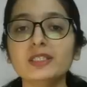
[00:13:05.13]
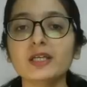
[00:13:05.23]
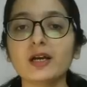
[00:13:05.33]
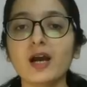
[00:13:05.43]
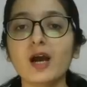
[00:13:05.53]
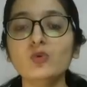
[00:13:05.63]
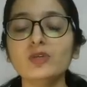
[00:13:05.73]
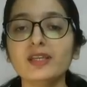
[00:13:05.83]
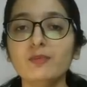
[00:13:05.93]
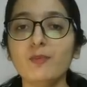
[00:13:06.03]

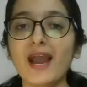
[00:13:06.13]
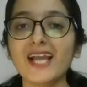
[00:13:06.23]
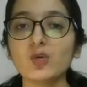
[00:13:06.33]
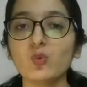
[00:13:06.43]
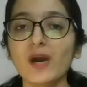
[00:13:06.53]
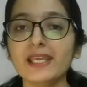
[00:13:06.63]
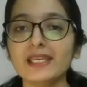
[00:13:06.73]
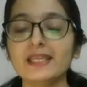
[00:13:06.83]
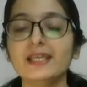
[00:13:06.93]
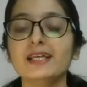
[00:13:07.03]
account in bank
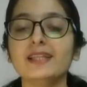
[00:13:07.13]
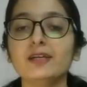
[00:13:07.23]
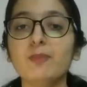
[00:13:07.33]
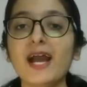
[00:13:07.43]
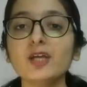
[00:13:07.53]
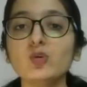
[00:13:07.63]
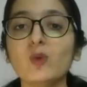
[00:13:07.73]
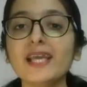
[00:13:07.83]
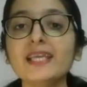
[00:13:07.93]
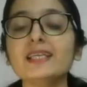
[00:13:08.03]
Y. That bank
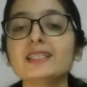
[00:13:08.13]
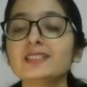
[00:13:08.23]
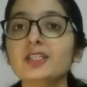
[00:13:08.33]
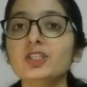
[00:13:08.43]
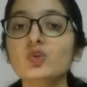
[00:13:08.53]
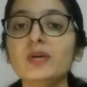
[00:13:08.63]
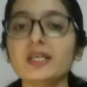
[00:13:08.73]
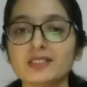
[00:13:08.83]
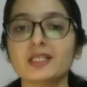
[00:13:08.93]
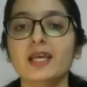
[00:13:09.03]
Y is in
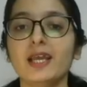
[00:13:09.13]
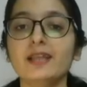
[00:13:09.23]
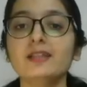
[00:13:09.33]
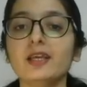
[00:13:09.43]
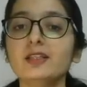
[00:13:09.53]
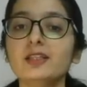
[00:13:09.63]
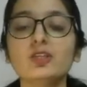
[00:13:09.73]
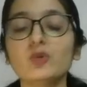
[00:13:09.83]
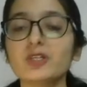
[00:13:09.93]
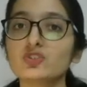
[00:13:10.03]
US, in the
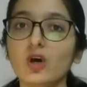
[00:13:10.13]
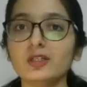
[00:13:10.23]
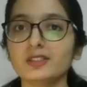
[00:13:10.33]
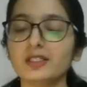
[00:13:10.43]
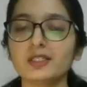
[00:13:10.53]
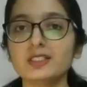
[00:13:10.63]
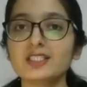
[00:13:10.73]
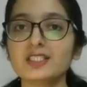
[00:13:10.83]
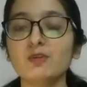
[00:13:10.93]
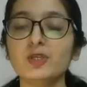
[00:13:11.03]
US dollar. The
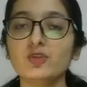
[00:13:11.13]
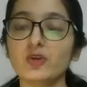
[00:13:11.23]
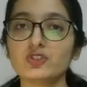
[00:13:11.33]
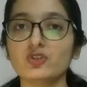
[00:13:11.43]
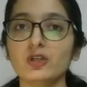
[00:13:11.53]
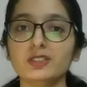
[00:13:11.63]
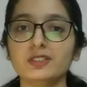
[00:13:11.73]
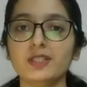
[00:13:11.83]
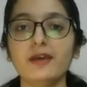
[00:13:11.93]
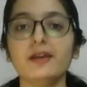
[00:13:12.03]
currency will be US dollar
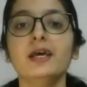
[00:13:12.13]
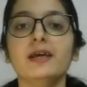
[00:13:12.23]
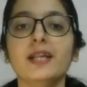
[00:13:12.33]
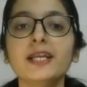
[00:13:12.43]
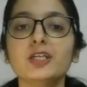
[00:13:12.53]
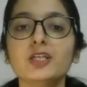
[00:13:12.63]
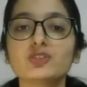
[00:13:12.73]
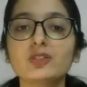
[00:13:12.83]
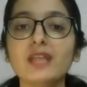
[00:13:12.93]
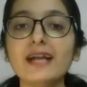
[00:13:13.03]
there, right?
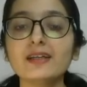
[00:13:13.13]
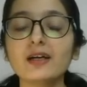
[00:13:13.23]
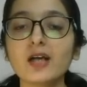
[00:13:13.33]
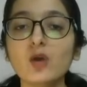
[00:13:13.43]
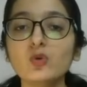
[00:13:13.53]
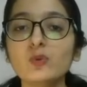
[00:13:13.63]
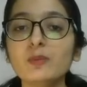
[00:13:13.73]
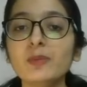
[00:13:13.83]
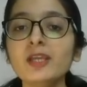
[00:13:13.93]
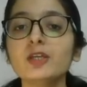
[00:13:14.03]
So that account
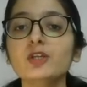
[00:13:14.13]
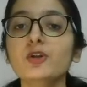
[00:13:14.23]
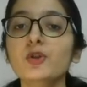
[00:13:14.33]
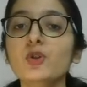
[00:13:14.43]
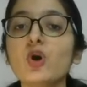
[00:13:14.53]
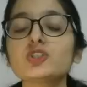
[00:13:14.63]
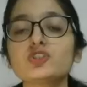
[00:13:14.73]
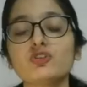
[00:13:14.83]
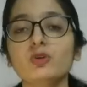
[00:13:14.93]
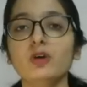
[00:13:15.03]
will be
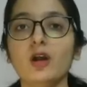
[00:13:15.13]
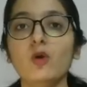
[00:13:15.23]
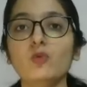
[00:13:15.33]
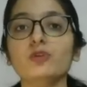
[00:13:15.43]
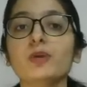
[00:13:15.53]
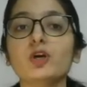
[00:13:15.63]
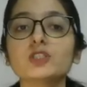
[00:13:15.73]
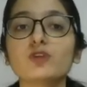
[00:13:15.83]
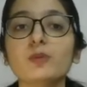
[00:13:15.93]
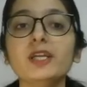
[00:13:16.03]
nostro account
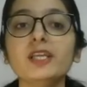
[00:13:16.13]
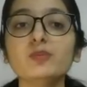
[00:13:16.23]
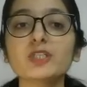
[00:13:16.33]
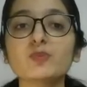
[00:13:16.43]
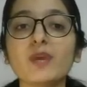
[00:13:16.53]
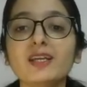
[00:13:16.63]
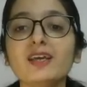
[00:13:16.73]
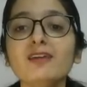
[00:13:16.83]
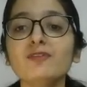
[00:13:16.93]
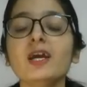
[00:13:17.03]
because from Indian
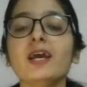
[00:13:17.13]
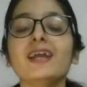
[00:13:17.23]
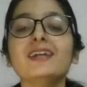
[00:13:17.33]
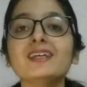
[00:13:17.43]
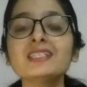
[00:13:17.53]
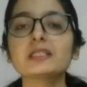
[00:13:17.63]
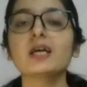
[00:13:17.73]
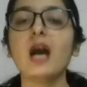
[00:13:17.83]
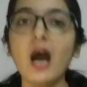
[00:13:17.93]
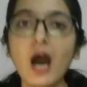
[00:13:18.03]
perspective, it is
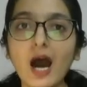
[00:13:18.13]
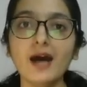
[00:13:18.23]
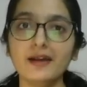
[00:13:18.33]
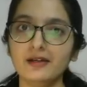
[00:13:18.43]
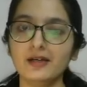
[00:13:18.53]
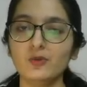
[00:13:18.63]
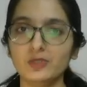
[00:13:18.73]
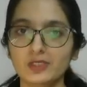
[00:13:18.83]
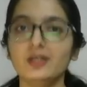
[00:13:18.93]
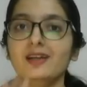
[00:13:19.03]
our
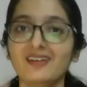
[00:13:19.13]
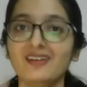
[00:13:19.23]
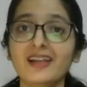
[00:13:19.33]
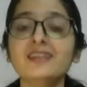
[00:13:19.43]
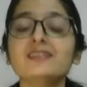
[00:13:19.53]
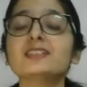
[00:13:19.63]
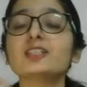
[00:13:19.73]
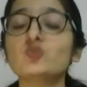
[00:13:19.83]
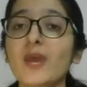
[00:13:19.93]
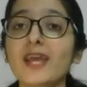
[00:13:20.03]
account, right? This
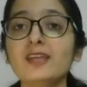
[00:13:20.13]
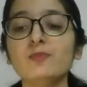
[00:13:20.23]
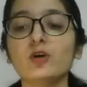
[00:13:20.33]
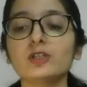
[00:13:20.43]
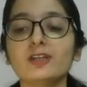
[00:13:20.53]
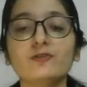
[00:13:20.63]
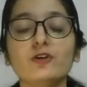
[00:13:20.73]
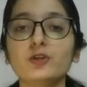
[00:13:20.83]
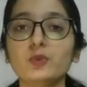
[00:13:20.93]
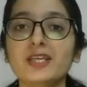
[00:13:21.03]
is very important
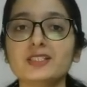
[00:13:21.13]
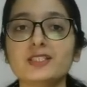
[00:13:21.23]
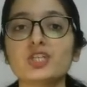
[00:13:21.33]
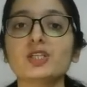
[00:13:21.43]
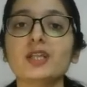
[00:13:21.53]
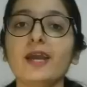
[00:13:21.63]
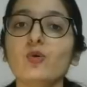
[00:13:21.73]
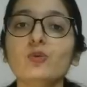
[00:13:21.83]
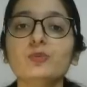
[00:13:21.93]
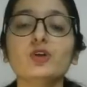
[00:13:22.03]
for today's session. I
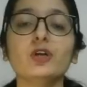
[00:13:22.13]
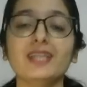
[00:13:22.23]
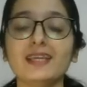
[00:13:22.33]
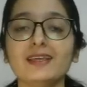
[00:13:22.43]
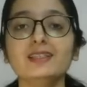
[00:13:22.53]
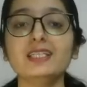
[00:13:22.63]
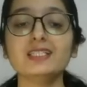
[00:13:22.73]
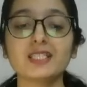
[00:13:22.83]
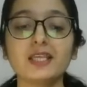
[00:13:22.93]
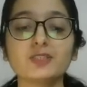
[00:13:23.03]
hope you are taking
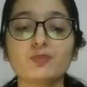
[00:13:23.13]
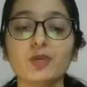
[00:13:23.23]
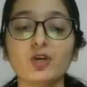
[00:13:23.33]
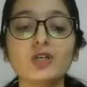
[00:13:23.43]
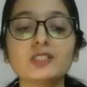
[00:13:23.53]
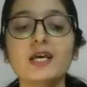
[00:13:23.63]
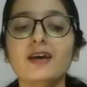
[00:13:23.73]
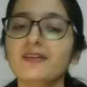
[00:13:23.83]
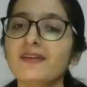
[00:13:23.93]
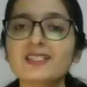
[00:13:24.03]
these things because
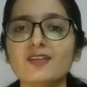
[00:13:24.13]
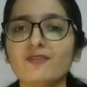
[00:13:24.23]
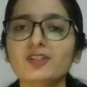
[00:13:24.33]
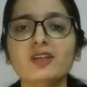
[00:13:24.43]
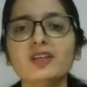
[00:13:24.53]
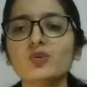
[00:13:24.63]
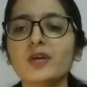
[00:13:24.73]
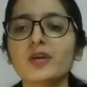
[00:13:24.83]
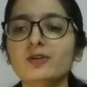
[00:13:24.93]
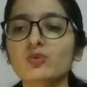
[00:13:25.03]
rest everything you
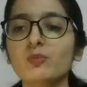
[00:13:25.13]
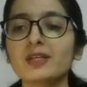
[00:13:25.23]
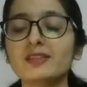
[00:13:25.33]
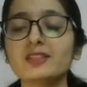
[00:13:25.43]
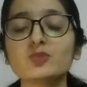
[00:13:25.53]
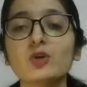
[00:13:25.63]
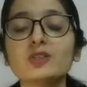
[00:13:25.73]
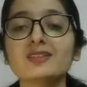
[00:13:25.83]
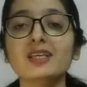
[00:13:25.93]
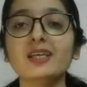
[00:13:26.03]
can do. But this
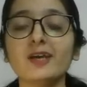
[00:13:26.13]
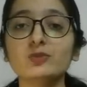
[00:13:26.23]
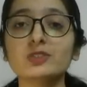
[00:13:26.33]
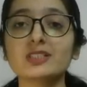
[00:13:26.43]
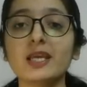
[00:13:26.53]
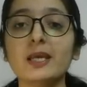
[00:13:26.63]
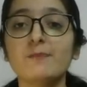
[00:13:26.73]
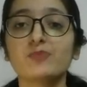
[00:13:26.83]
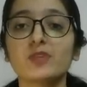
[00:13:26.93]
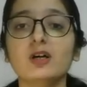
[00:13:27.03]
was the, I would say,
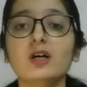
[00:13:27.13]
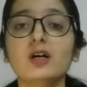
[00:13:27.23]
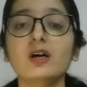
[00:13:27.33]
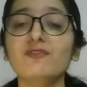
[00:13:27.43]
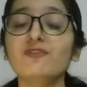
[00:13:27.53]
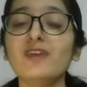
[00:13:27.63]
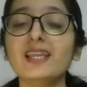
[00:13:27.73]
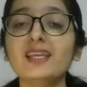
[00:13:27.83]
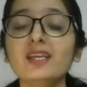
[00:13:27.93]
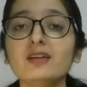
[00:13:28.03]
a
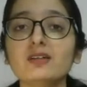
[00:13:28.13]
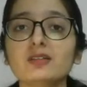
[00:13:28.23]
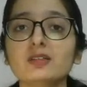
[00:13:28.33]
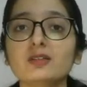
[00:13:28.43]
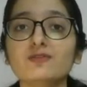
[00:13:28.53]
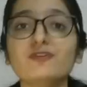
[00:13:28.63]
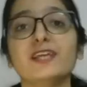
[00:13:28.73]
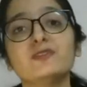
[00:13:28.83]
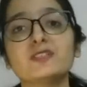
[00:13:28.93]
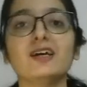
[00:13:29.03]
very
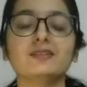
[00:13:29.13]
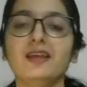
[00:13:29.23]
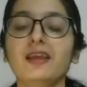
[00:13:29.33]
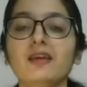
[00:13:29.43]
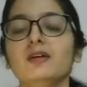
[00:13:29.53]
5-star thing,